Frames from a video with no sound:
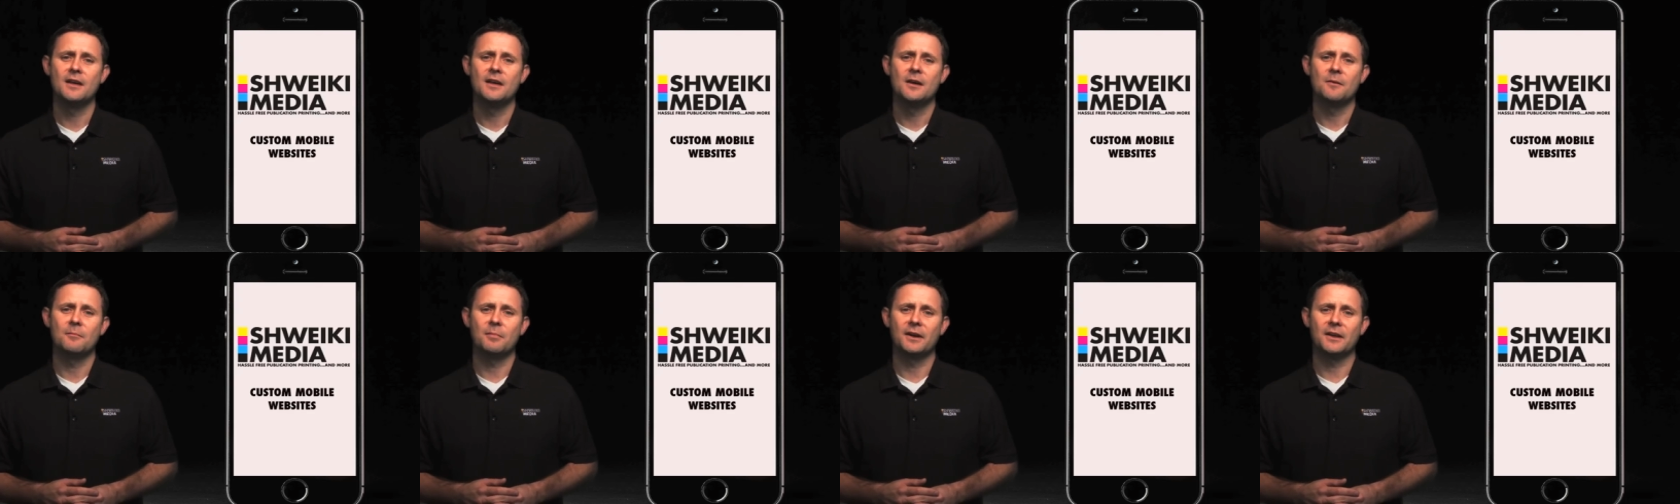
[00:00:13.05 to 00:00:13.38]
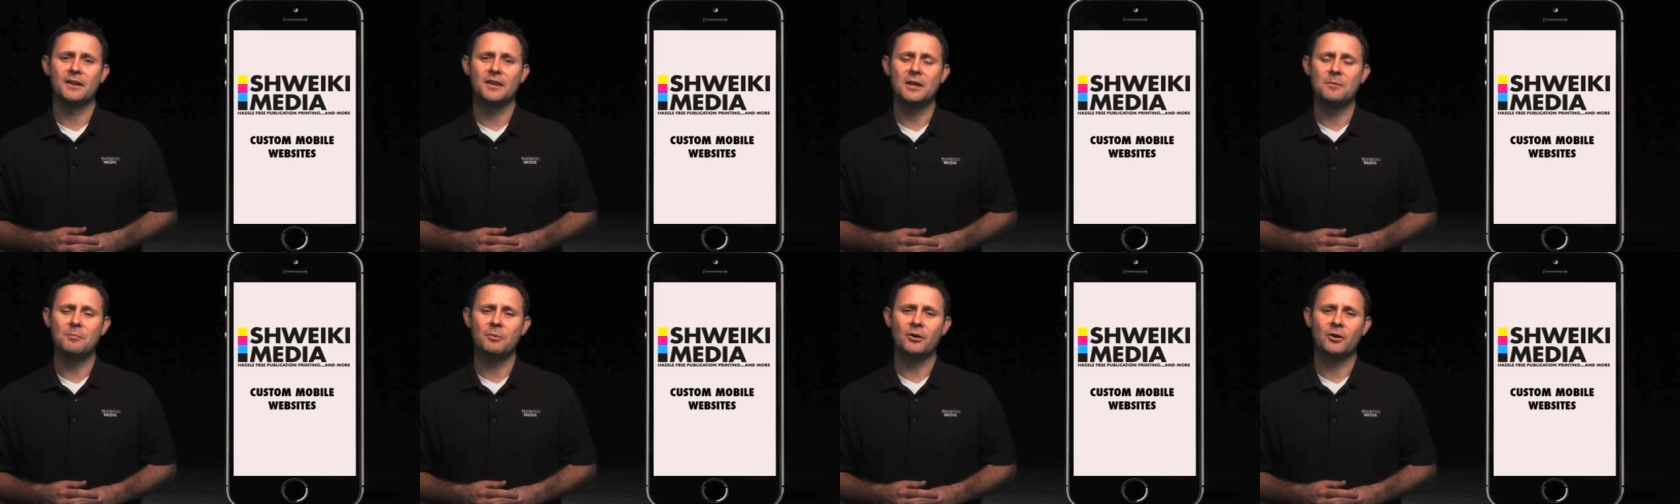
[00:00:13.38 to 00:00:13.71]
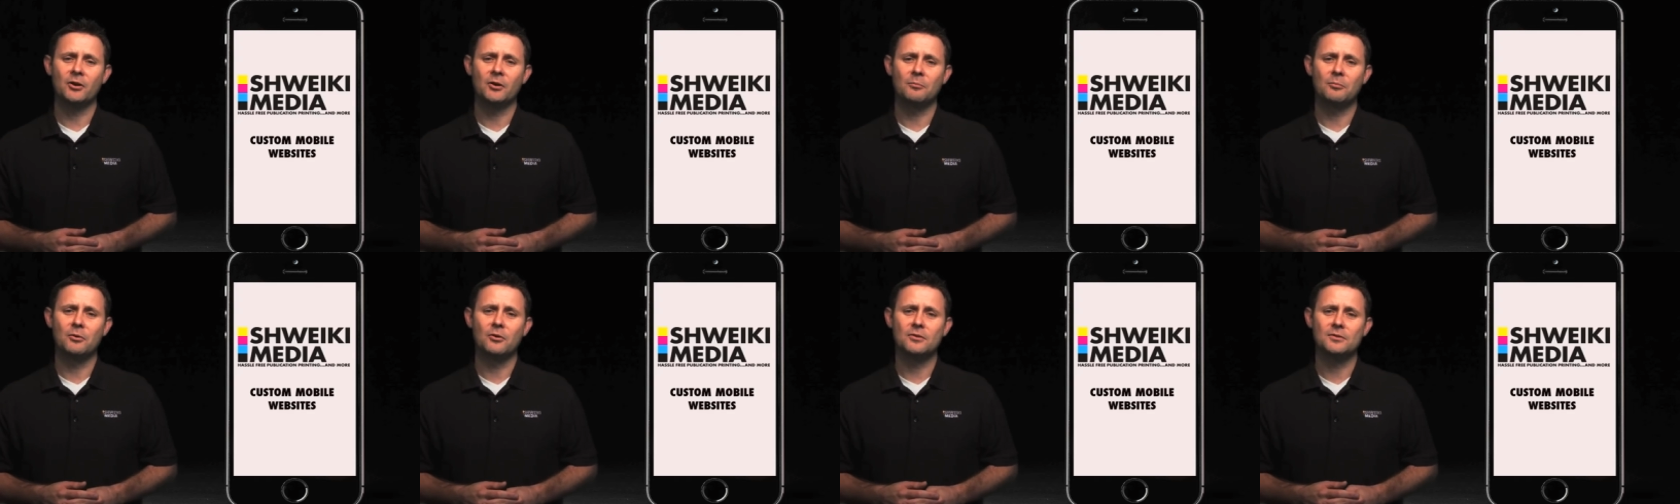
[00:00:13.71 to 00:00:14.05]
by keeping
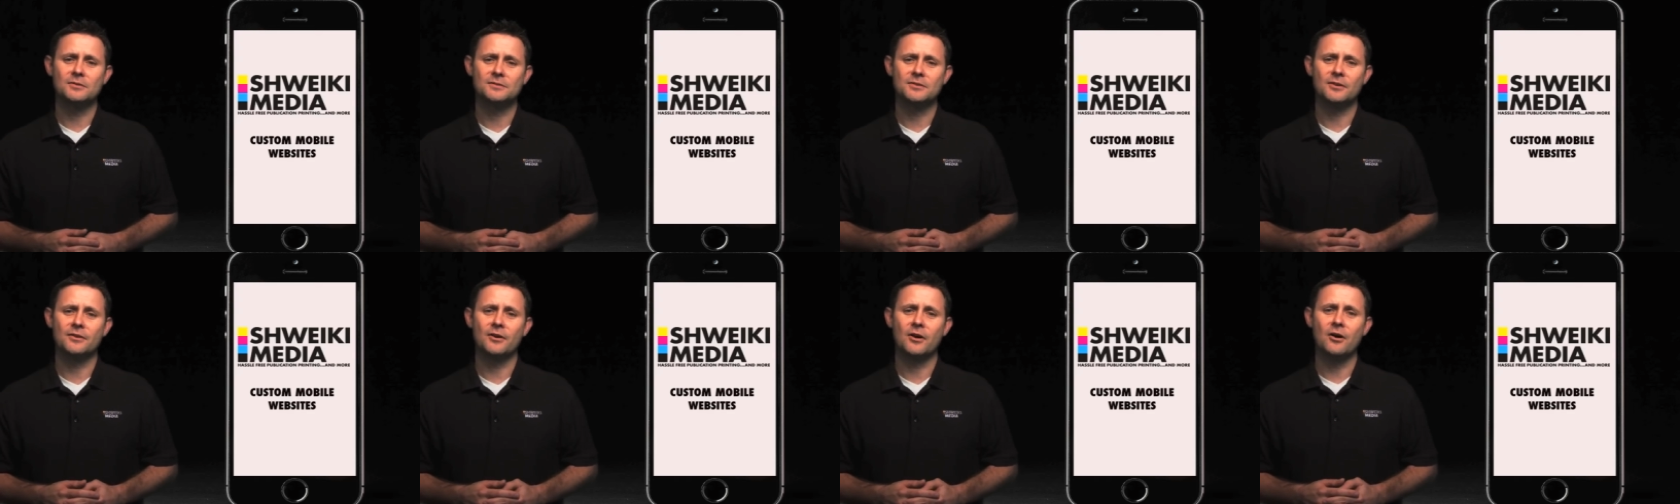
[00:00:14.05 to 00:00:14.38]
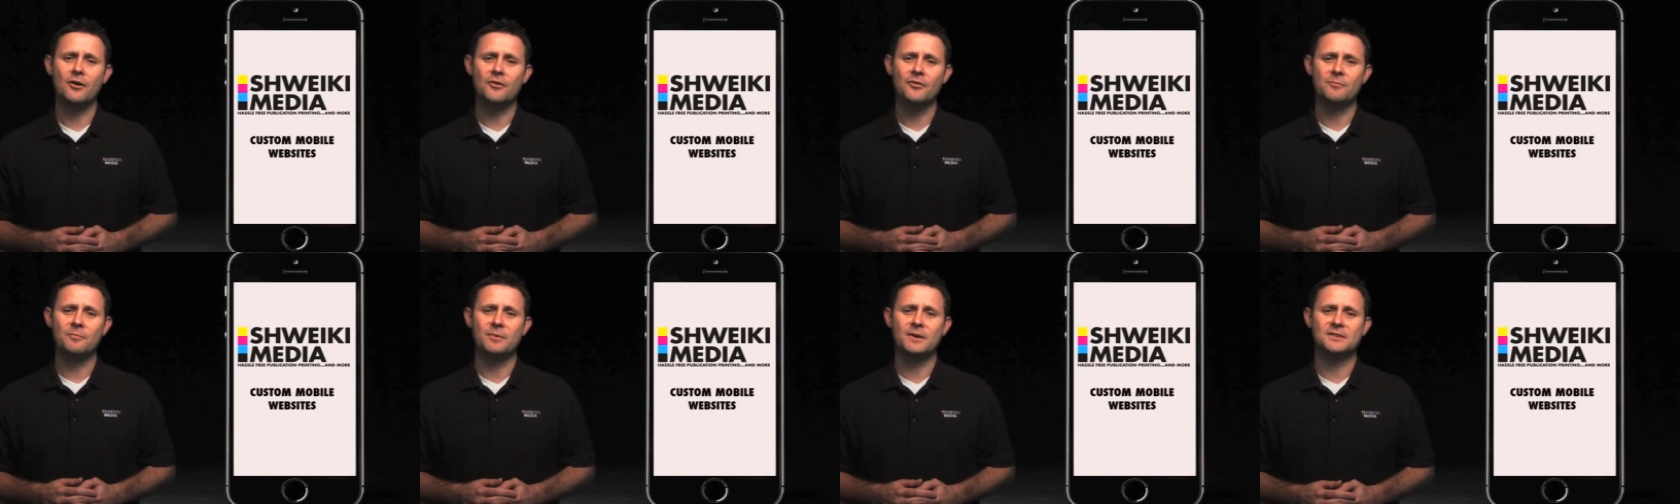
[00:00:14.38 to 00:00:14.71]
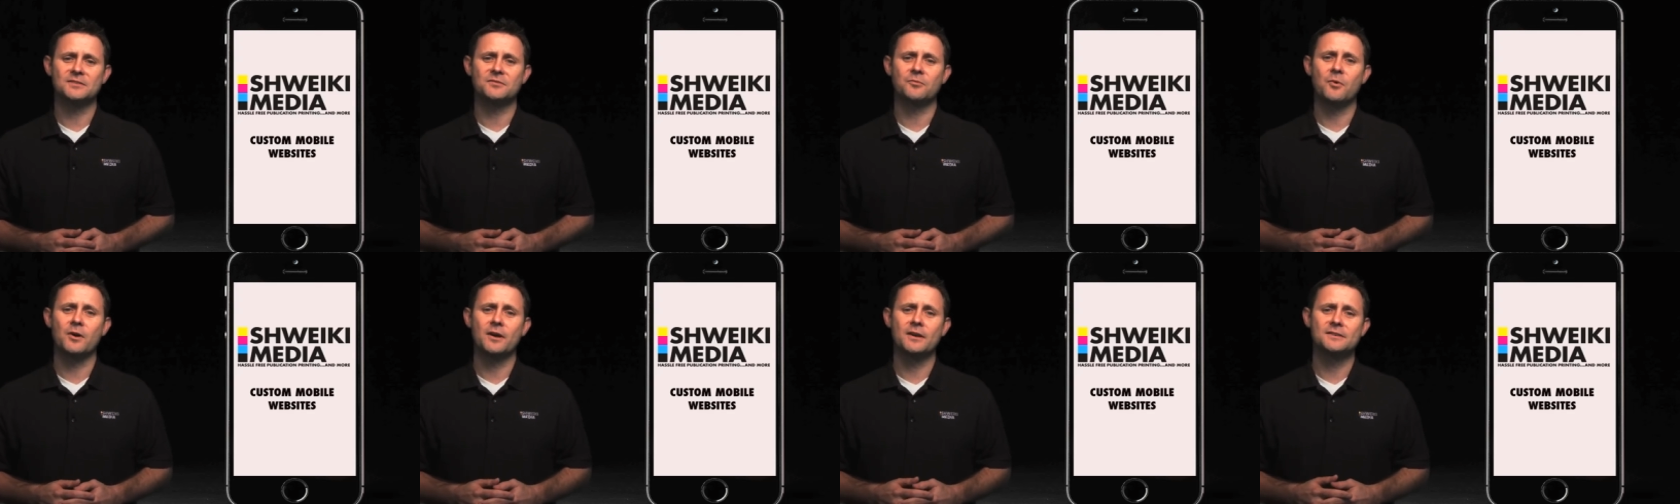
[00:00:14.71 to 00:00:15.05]
our pulse on all the
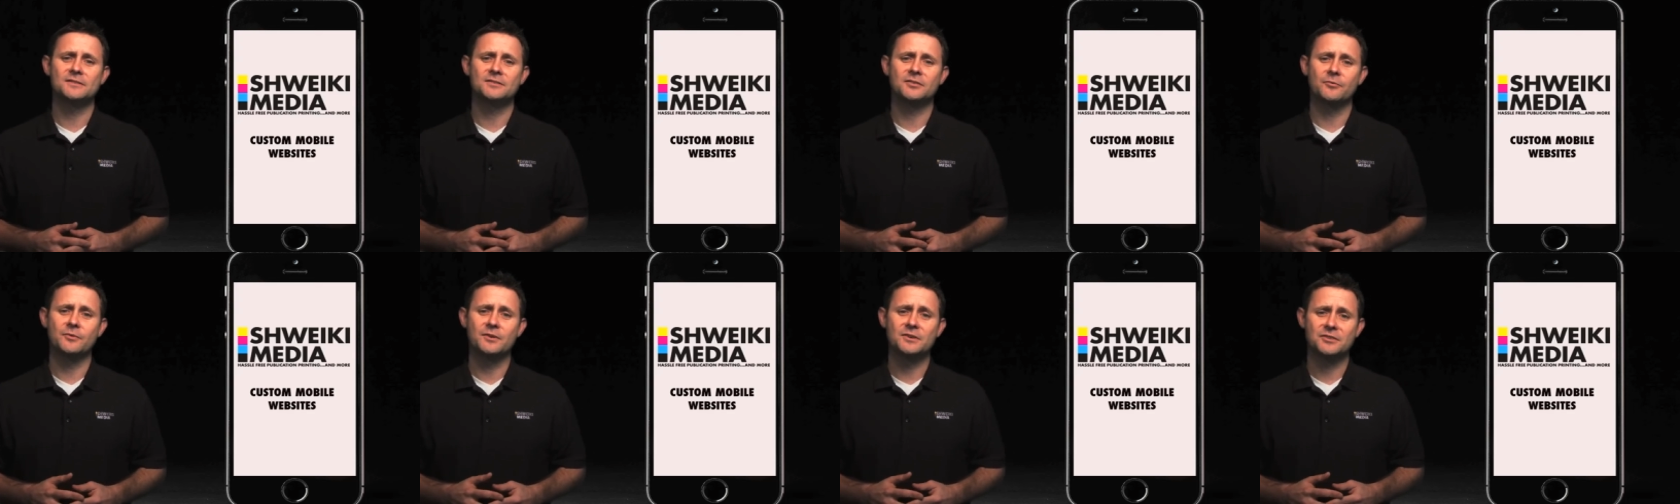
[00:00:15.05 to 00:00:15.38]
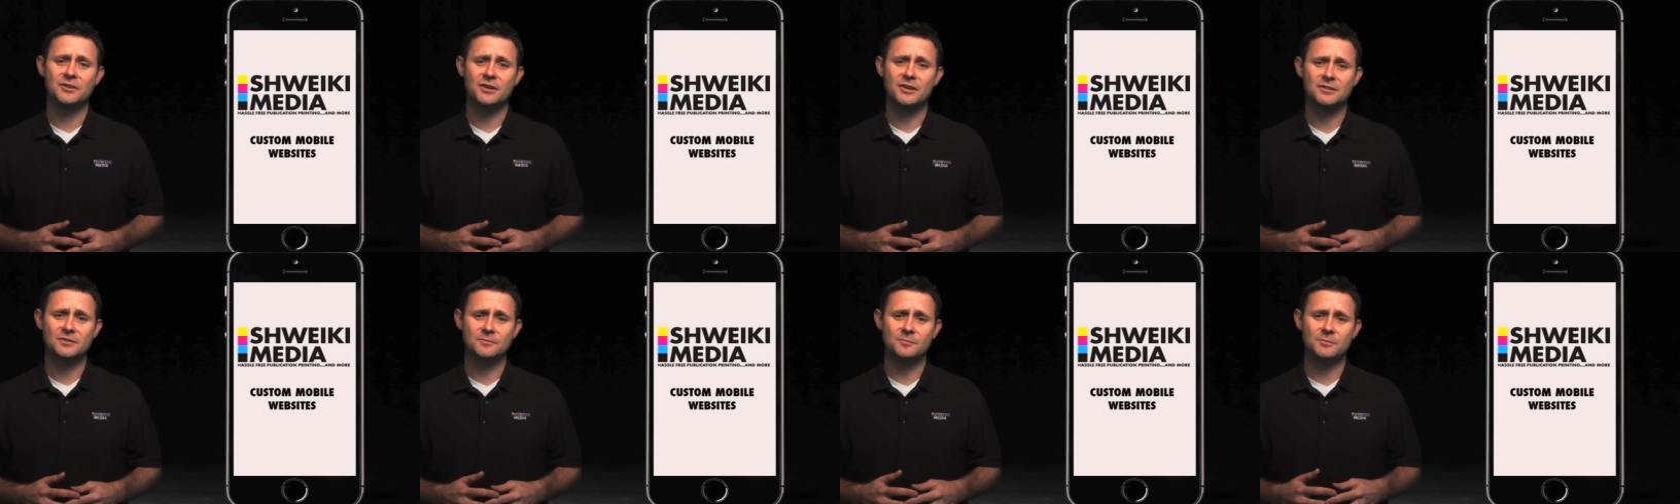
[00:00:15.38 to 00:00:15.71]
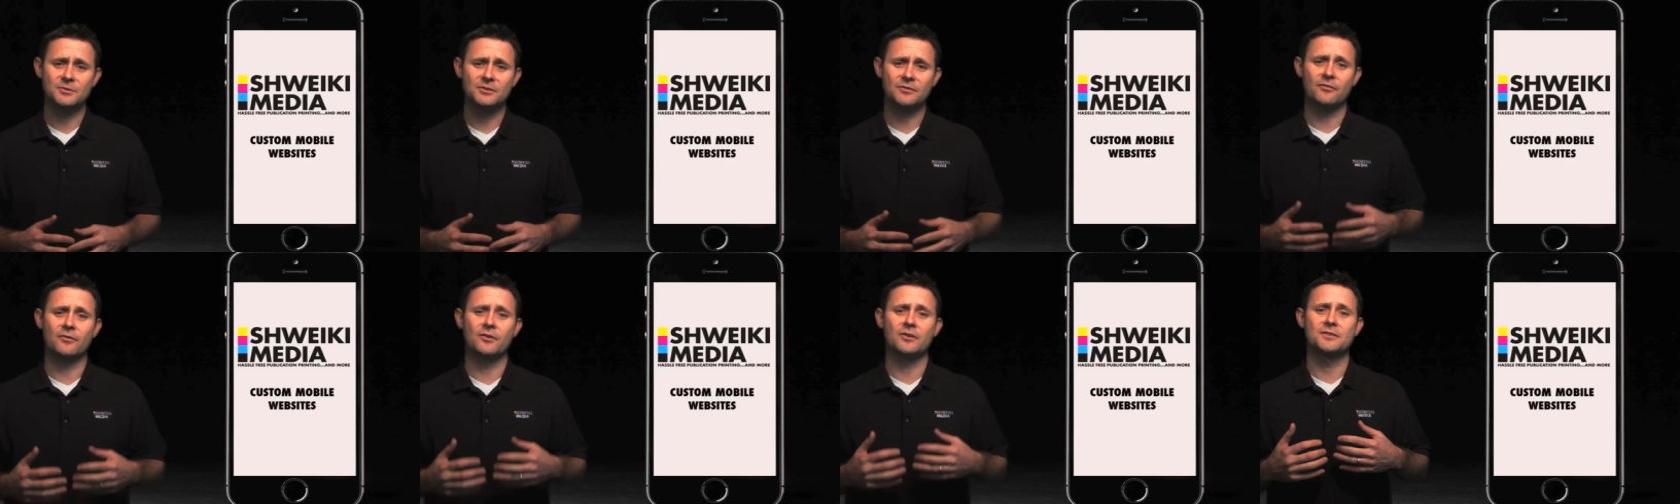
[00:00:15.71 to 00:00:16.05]
best ways to reach customers
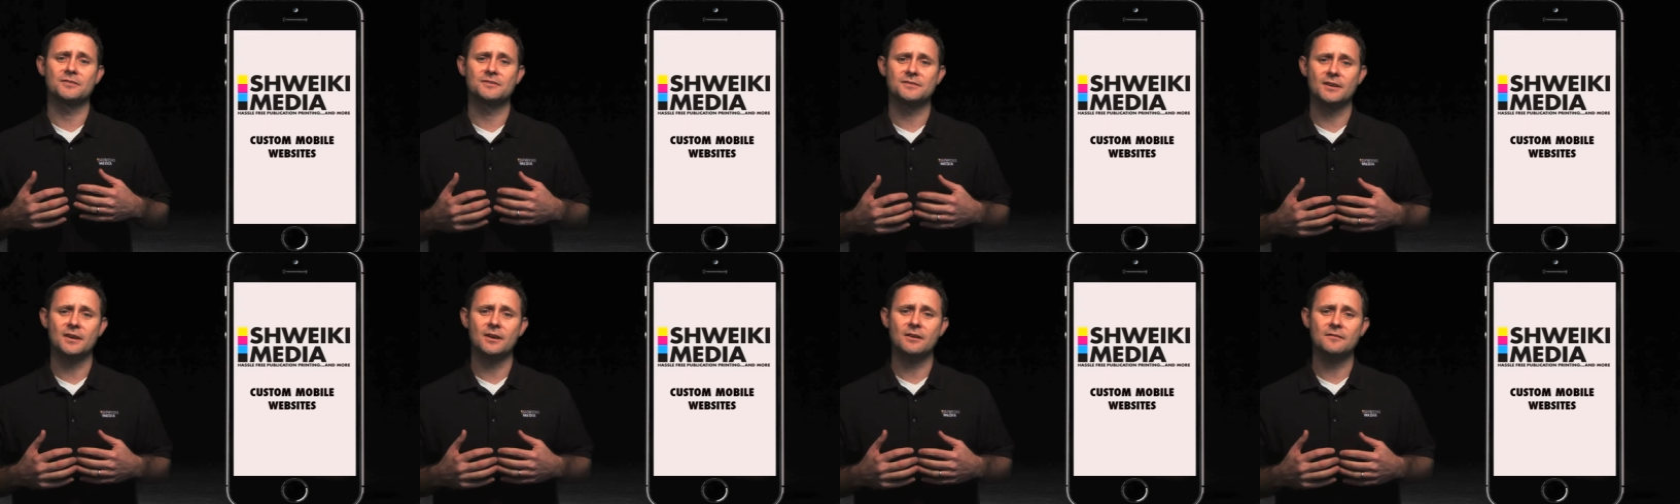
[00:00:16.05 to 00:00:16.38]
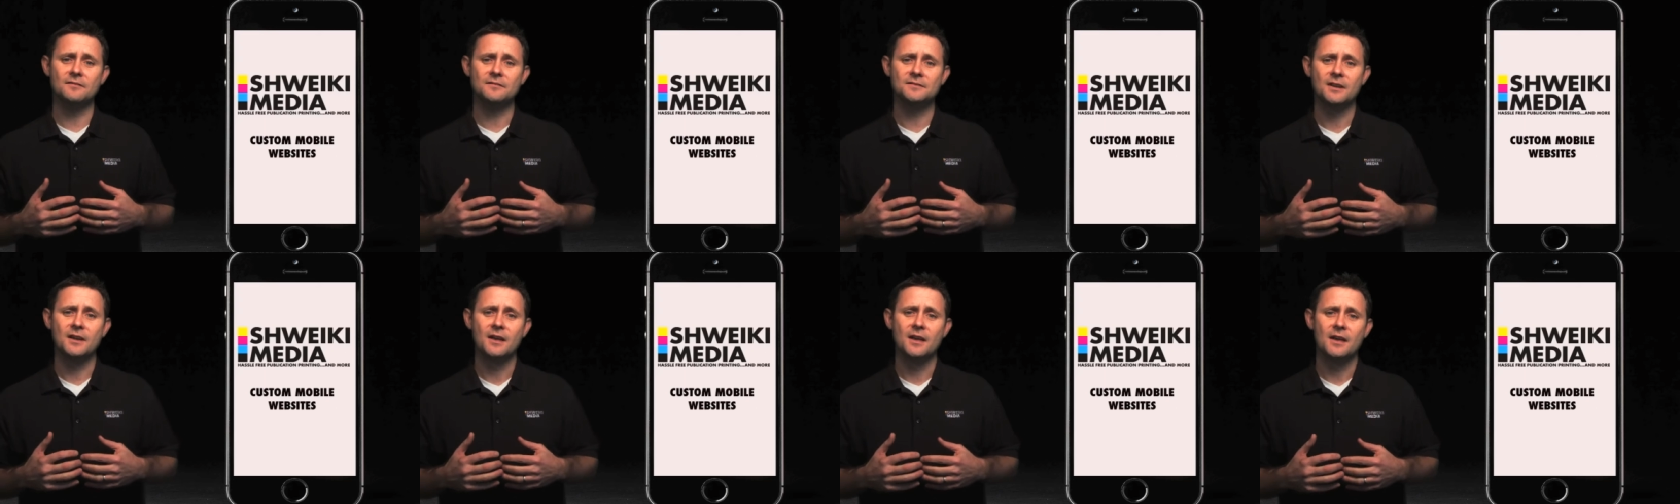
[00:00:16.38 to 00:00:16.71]
for ourselves